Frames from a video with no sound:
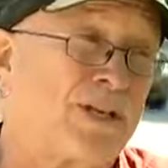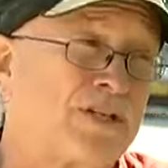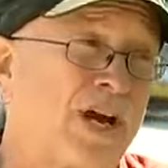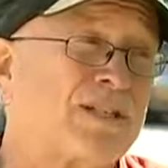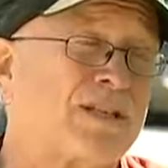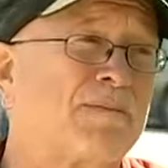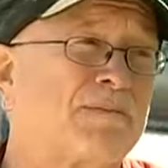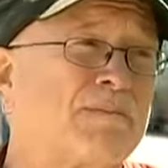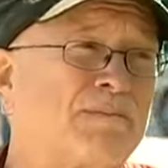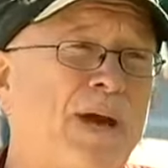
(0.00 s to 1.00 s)
Lyndon Johnson
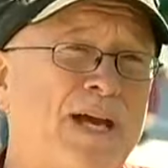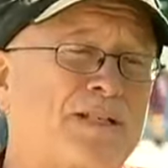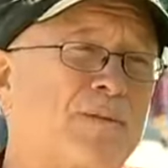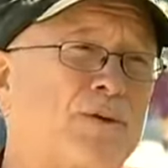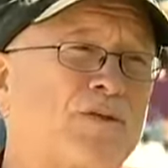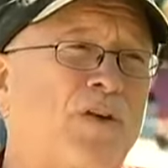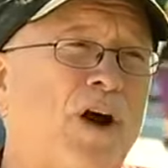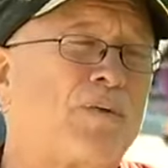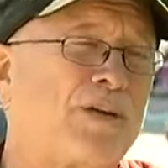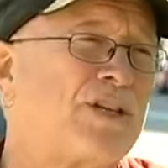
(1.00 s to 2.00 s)
passed the most
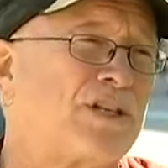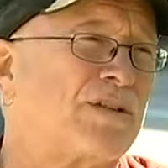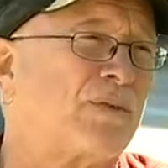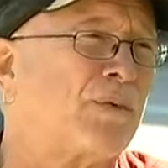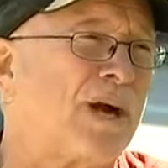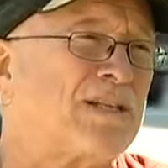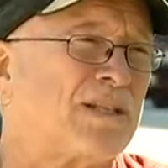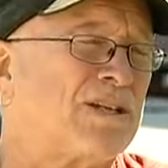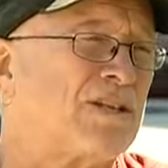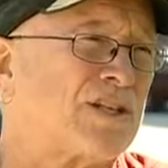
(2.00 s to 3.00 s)
far-reaching civil rights
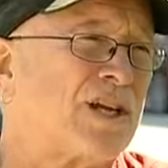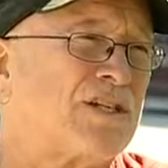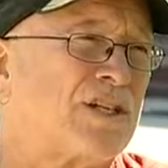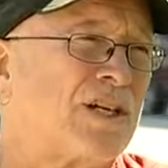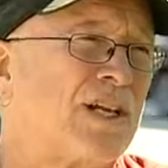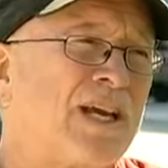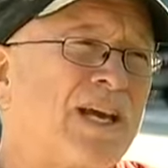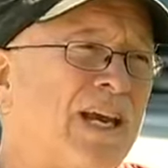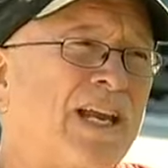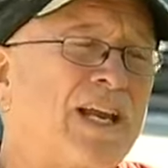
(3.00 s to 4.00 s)
legislation
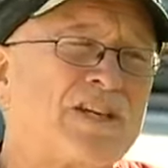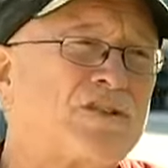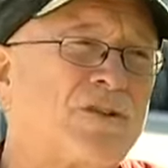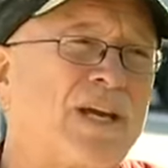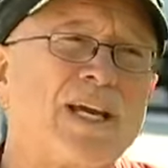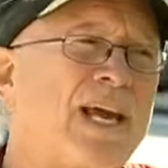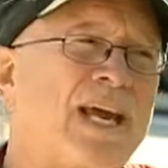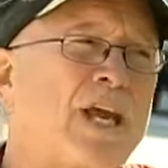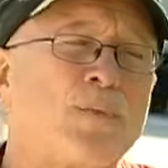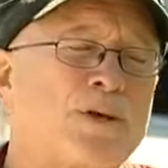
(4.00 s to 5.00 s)
in history,
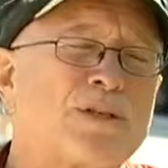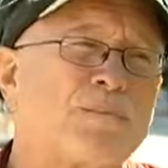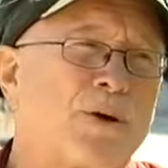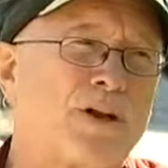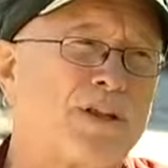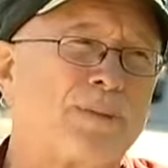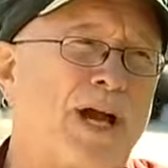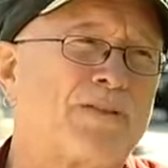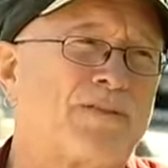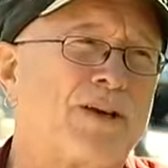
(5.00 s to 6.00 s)
he wasn't part of the
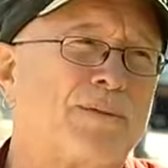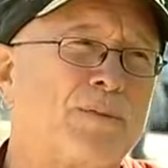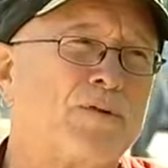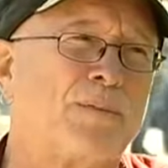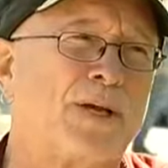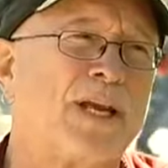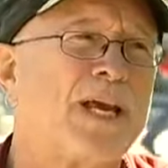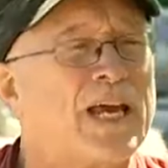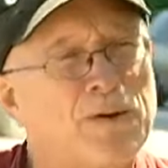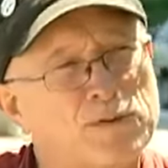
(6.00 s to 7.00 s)
Black Freedom Movement.
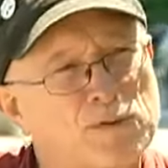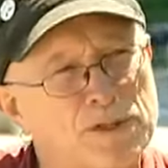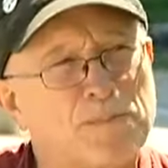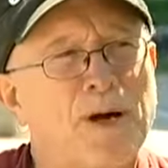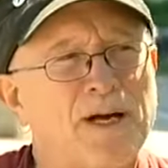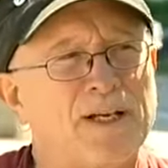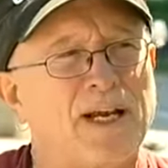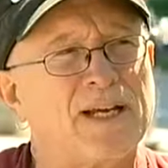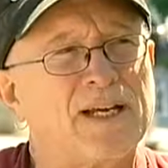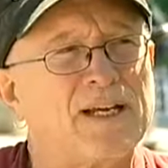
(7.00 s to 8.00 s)
He was
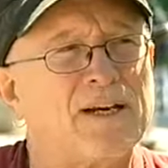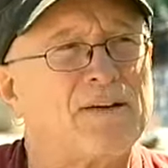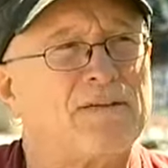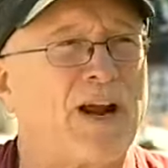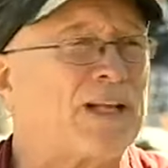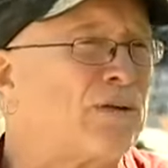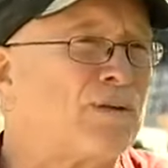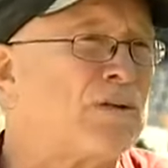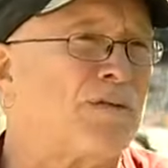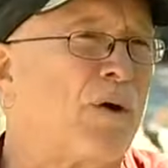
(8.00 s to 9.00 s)
responding. Franklin
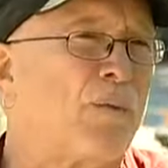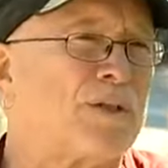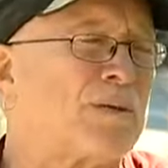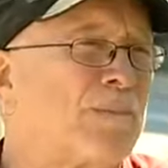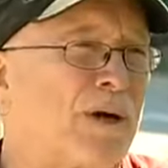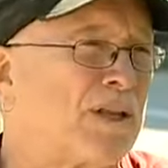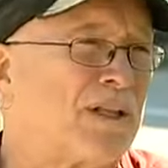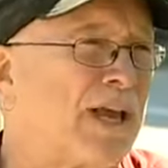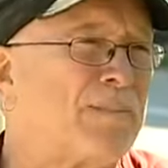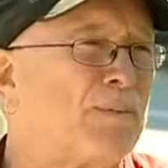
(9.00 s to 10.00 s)
Roosevelt wasn't part of the
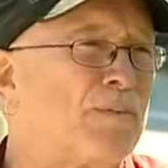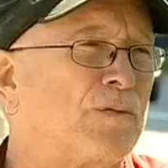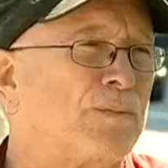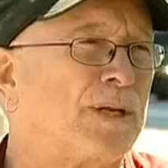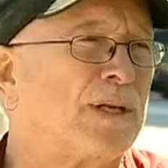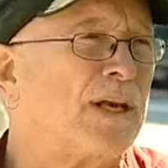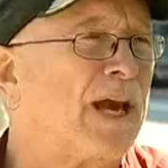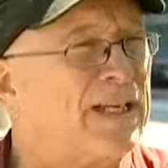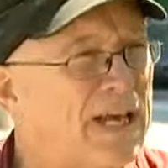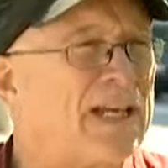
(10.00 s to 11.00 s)
labor movement,
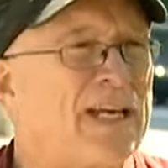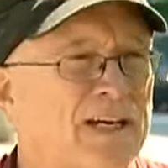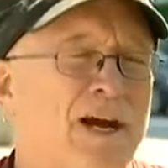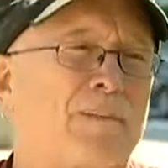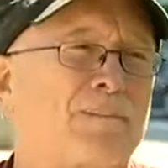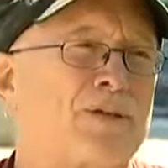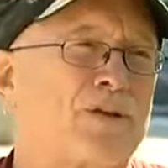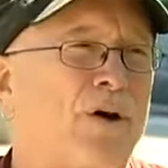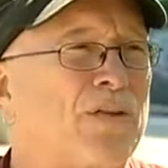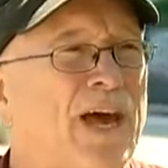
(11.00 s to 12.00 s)
and yet he
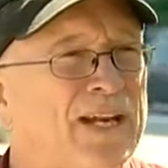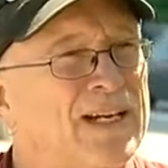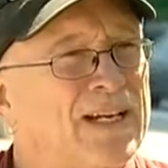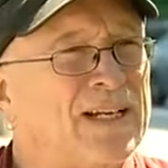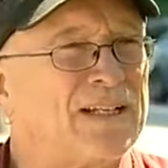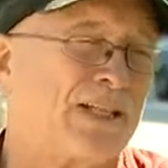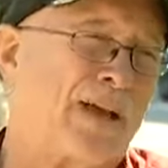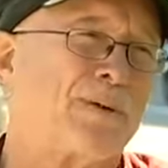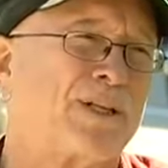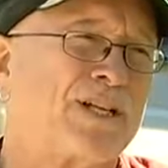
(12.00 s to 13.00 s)
accomplished all that
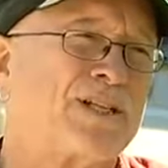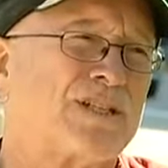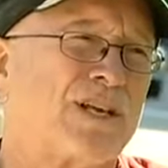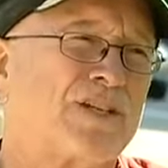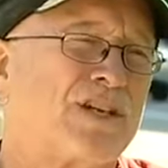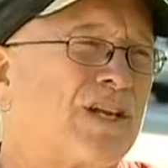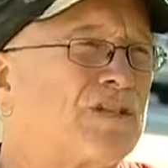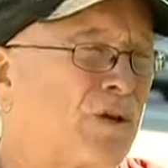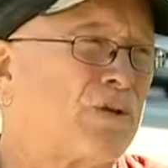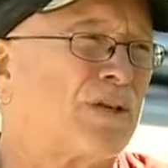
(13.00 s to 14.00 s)
labor legislation
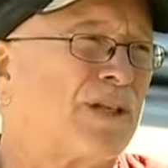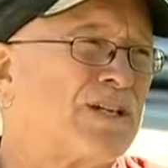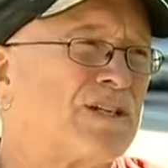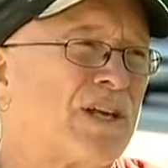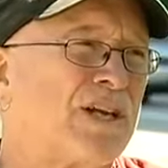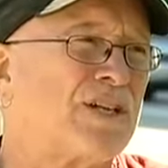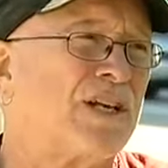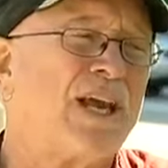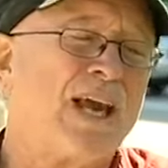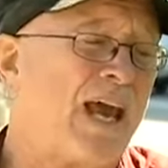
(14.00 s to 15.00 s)
and social legislation.
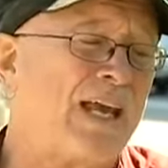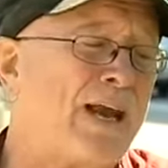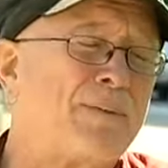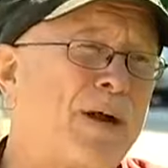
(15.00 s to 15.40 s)
And